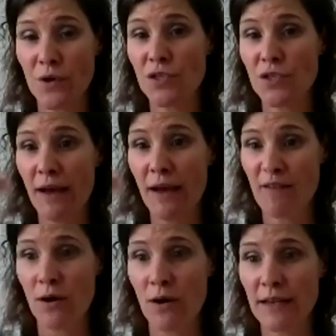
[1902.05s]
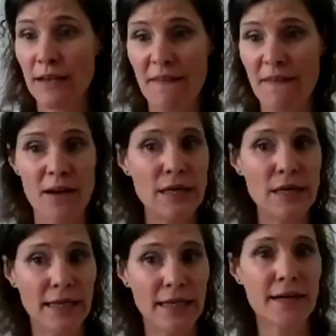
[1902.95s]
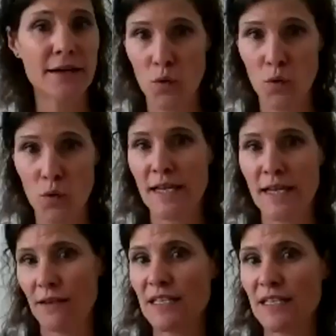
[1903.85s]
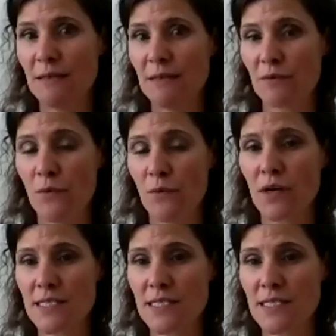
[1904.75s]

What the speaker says: when you do have a party and then a week later the host can redeem the rewards.